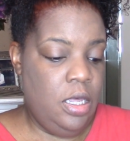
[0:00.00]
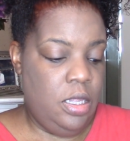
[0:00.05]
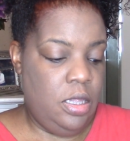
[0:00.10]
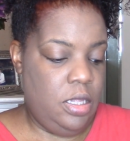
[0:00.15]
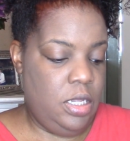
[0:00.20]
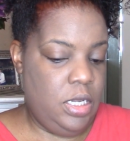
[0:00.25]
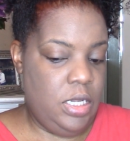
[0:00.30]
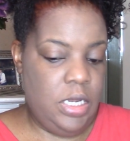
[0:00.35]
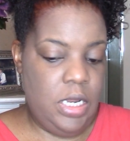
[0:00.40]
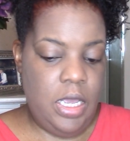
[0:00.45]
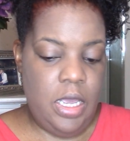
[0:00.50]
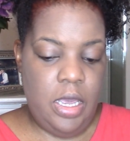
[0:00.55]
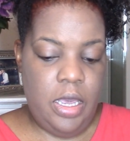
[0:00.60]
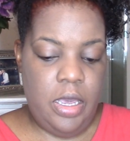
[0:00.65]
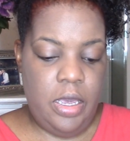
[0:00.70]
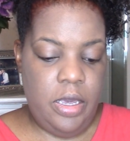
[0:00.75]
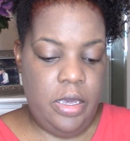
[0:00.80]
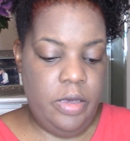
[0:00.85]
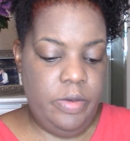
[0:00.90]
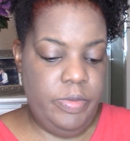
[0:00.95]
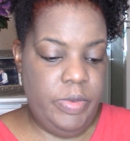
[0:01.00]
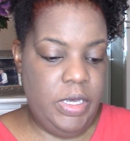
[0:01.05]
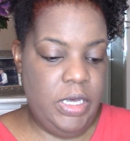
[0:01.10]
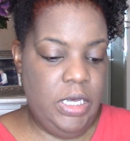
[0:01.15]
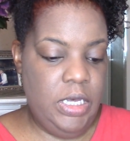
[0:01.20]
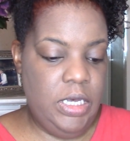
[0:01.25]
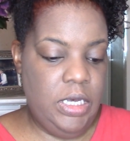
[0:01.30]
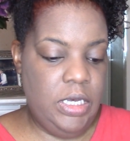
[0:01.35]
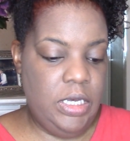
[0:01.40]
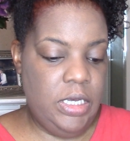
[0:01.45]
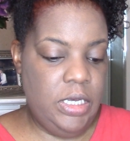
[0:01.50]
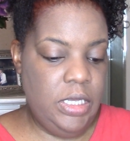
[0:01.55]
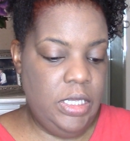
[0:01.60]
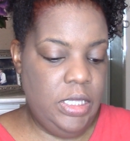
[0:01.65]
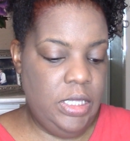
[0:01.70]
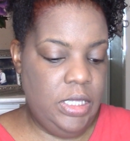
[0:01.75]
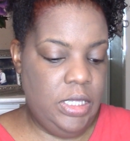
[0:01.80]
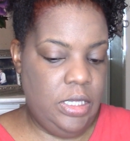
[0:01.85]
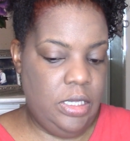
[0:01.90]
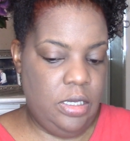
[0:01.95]
The time
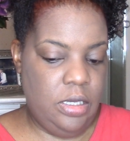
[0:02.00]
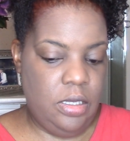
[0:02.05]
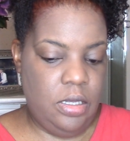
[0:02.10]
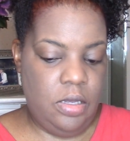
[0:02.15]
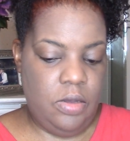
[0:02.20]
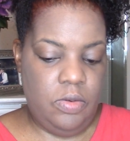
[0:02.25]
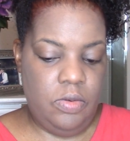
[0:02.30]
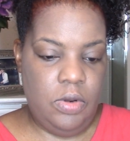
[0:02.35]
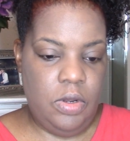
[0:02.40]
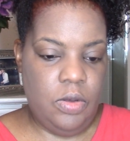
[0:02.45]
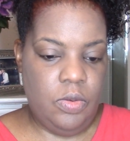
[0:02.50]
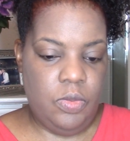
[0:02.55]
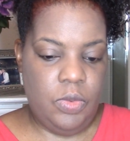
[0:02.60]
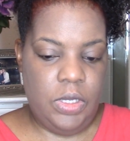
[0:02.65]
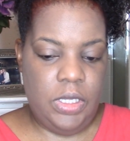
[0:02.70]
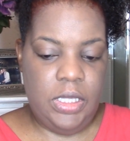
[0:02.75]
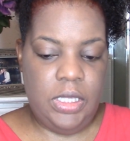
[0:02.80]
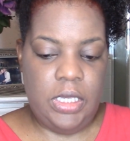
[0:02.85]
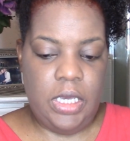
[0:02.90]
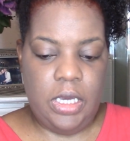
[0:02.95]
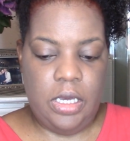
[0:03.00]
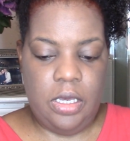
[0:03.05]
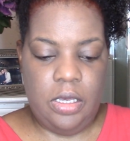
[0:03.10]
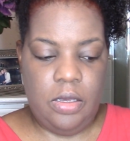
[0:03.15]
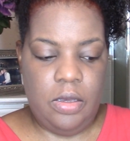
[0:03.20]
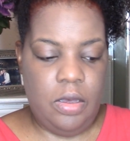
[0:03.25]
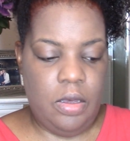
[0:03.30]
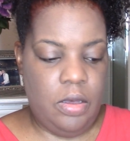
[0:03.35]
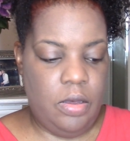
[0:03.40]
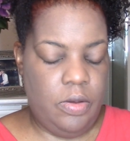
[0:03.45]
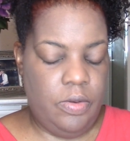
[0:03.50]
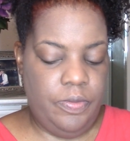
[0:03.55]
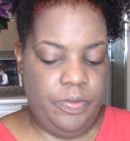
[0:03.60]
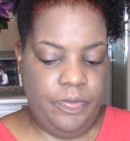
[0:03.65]
is, hold on one second, y'all.